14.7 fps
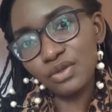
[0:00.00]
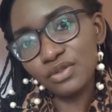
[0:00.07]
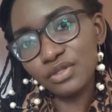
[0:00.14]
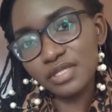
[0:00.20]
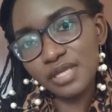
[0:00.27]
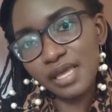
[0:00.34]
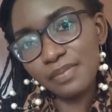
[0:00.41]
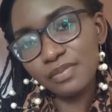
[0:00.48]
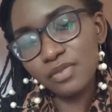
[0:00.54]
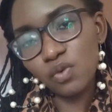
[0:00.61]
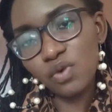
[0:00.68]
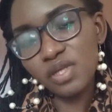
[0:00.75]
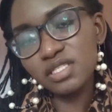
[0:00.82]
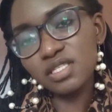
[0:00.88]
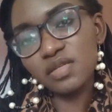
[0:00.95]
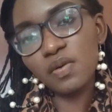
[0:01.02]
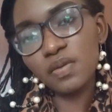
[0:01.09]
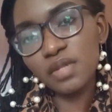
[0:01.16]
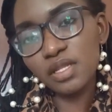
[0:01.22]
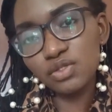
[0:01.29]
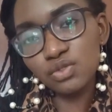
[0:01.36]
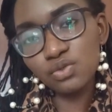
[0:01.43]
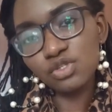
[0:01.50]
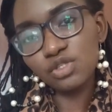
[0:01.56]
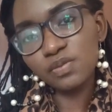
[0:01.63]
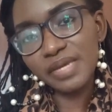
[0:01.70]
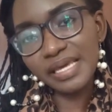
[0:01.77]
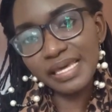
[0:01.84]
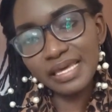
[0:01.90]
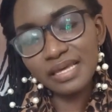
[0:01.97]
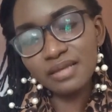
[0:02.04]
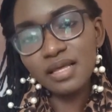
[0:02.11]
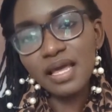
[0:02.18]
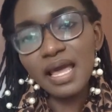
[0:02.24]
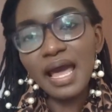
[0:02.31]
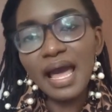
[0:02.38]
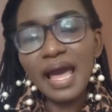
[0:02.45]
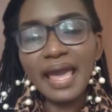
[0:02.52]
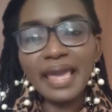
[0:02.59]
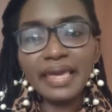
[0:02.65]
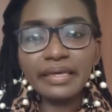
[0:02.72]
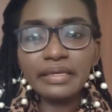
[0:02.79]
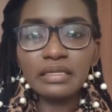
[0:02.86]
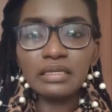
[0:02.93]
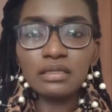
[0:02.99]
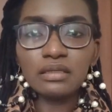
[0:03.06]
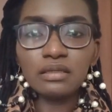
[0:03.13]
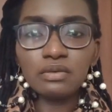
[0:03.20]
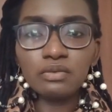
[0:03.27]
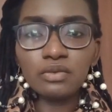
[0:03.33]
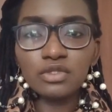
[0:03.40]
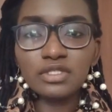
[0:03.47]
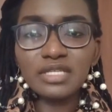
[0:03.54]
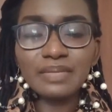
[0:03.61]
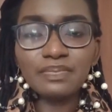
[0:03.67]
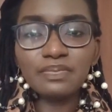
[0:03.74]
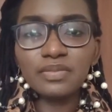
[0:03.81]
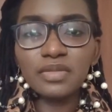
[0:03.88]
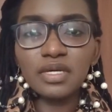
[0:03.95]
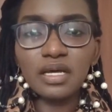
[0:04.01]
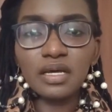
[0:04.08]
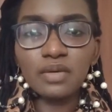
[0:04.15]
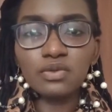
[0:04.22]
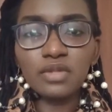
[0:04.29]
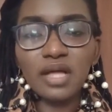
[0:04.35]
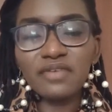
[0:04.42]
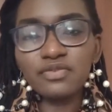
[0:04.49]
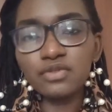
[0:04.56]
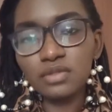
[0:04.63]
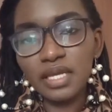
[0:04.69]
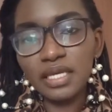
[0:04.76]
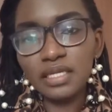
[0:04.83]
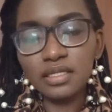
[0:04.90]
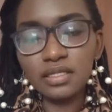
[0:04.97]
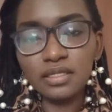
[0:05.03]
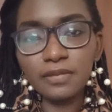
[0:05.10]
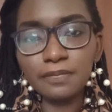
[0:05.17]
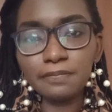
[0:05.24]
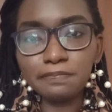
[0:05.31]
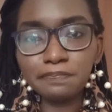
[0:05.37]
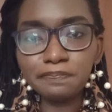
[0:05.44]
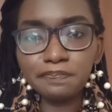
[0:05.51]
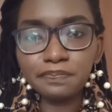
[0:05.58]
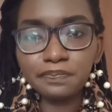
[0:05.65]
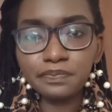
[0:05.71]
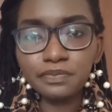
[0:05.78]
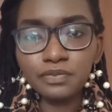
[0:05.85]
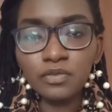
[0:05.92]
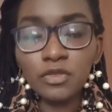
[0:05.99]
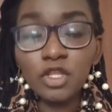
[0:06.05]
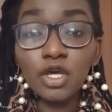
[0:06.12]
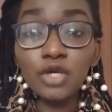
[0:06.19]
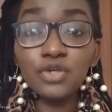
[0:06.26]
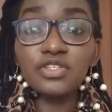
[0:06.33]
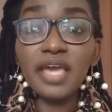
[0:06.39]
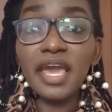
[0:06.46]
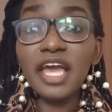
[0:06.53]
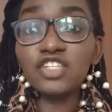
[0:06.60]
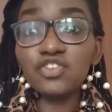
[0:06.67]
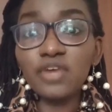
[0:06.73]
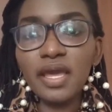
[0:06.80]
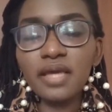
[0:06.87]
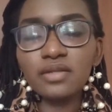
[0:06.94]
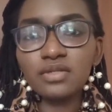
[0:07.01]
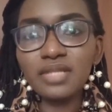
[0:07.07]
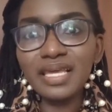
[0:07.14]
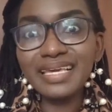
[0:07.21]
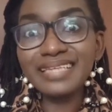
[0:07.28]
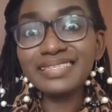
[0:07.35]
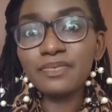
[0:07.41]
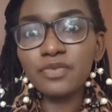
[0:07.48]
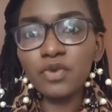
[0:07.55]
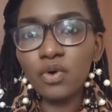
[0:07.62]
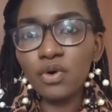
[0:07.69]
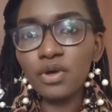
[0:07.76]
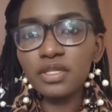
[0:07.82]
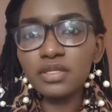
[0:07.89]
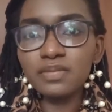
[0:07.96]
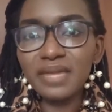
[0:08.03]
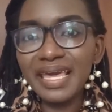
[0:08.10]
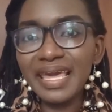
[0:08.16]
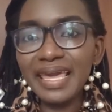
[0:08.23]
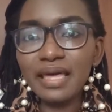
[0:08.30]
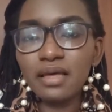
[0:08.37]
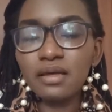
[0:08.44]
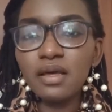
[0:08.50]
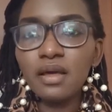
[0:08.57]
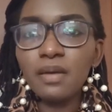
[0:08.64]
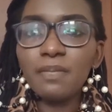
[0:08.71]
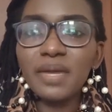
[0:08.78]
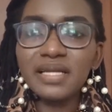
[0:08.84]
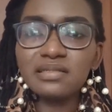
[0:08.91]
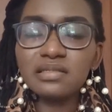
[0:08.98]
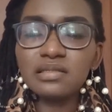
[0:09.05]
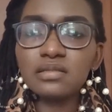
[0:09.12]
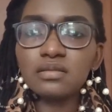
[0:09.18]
all the time, once in a while when I do wash my hair, I will have to like use the hair dryer to like heat up the oil in my hair. But